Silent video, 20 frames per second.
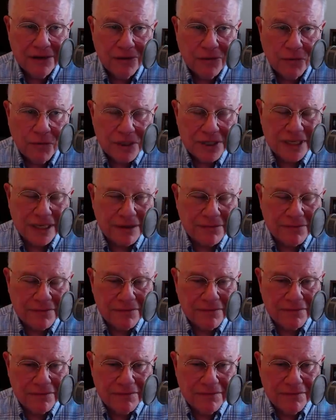Was it
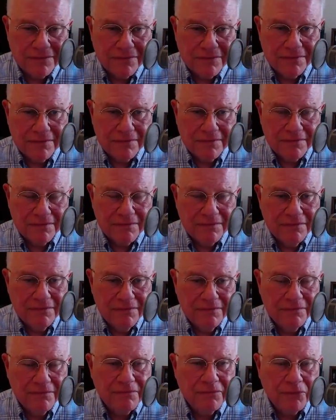
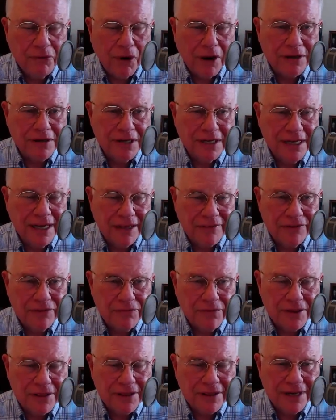brought together
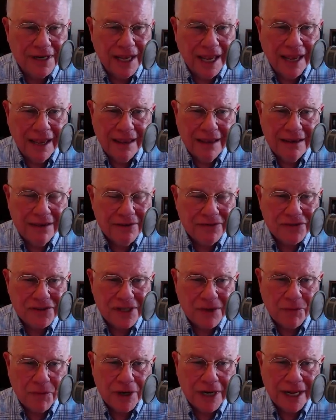with an egg of
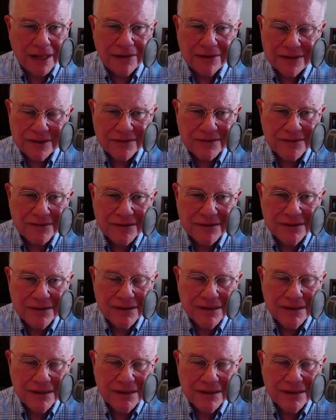someone else?